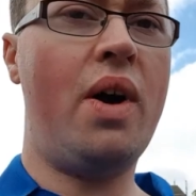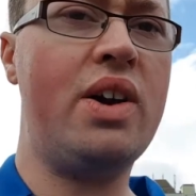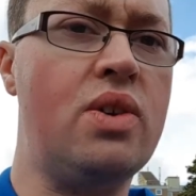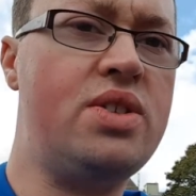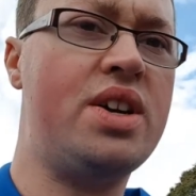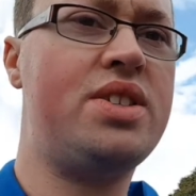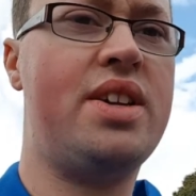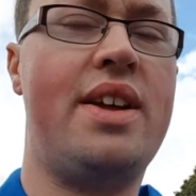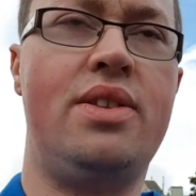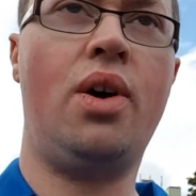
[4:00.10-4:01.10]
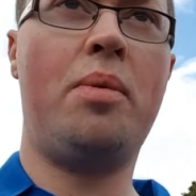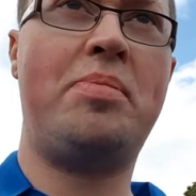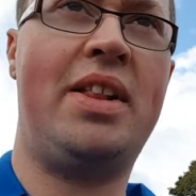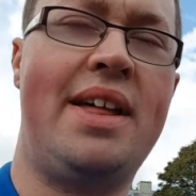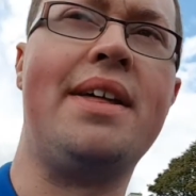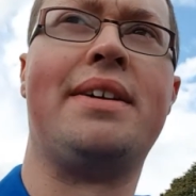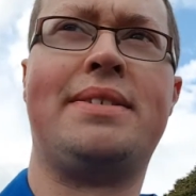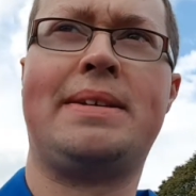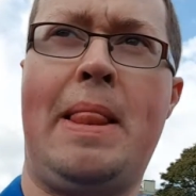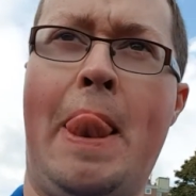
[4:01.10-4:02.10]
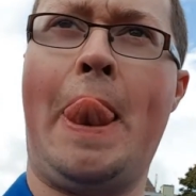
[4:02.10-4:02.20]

could yesterday not be like this?